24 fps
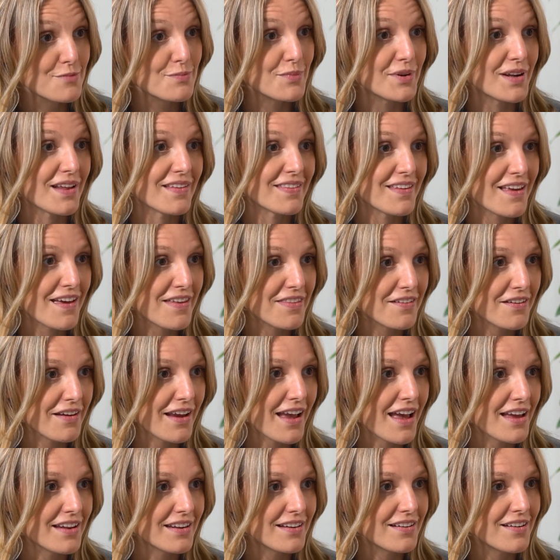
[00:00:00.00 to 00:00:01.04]
But on the other
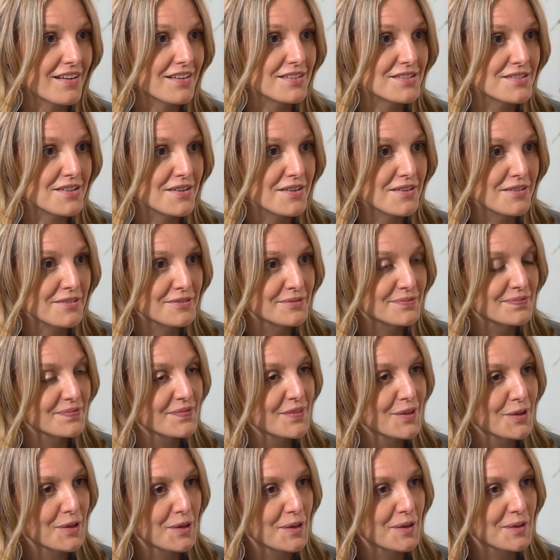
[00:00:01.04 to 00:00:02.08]
hand, it also,
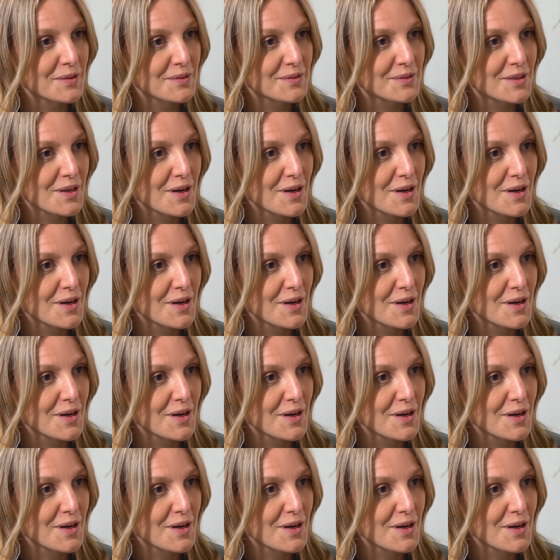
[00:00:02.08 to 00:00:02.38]
you know,